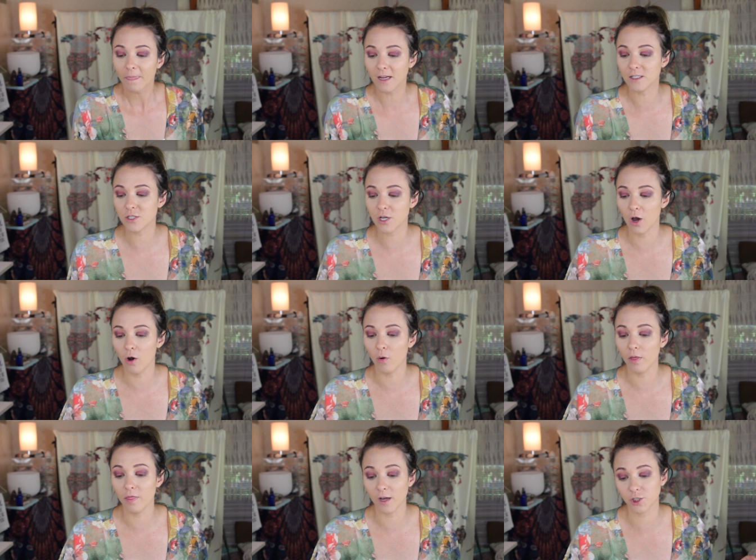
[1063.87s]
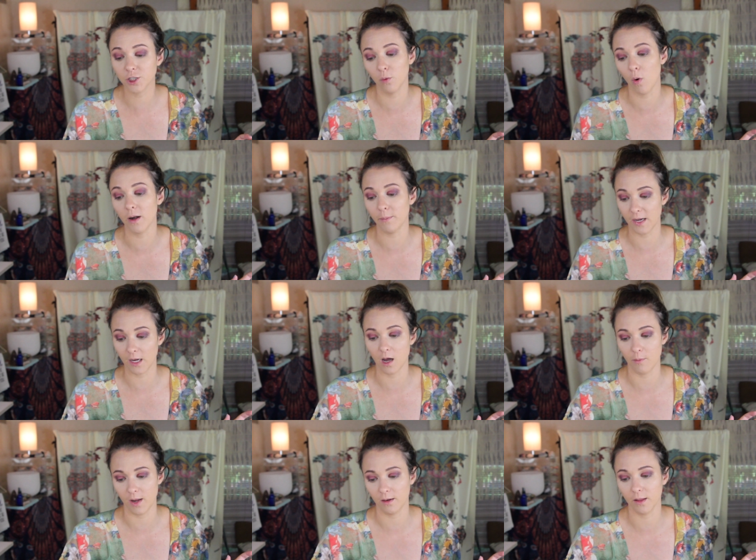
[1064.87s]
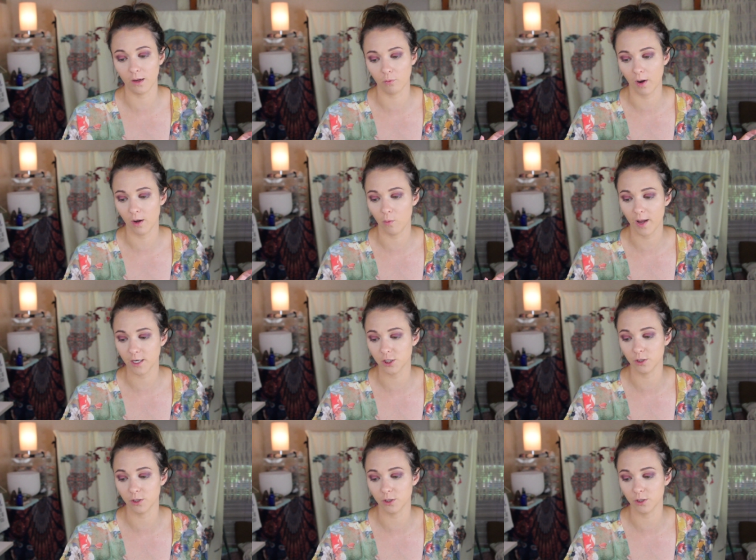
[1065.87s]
And so she wanted me to come in like right away.